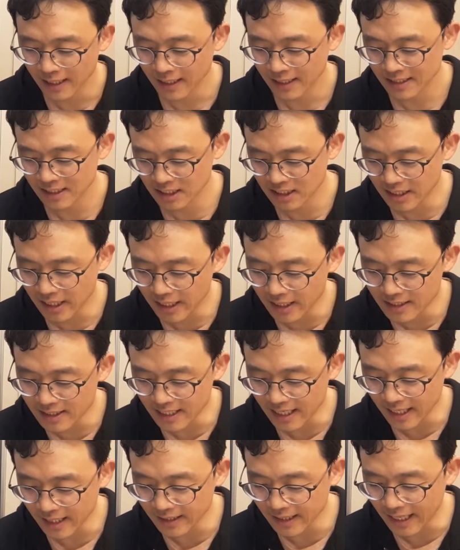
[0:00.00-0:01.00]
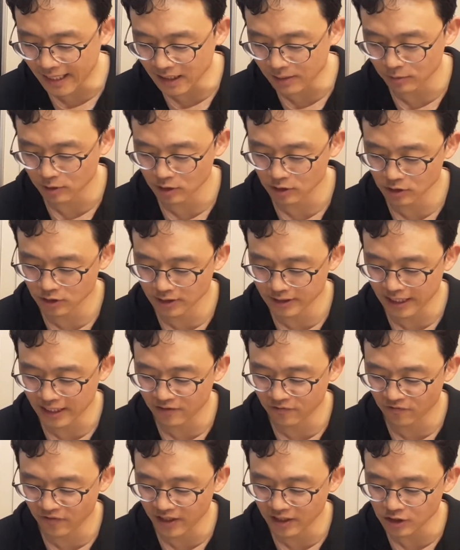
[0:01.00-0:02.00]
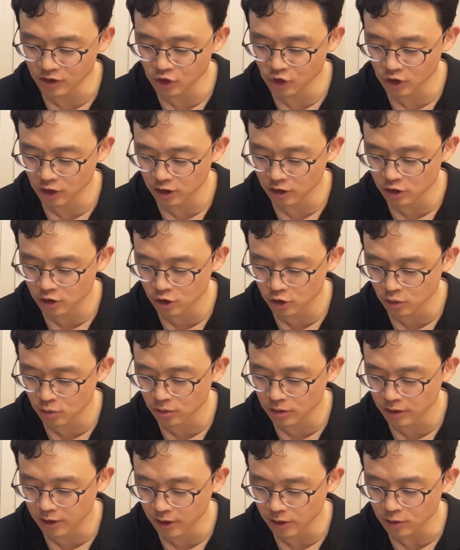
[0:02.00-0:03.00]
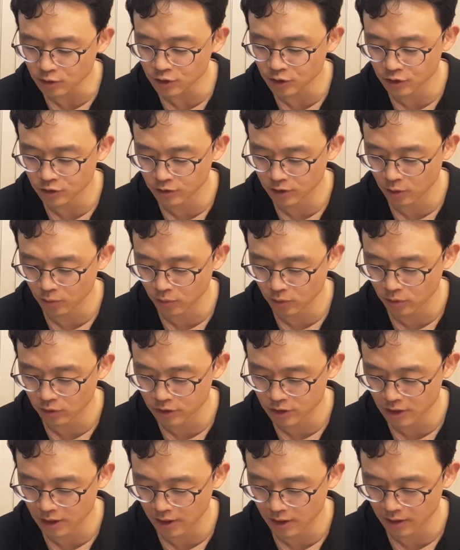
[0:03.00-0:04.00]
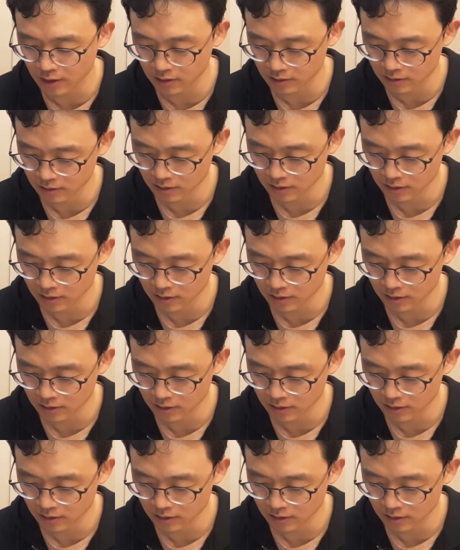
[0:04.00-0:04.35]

snakes, and animals that venture too close to the water.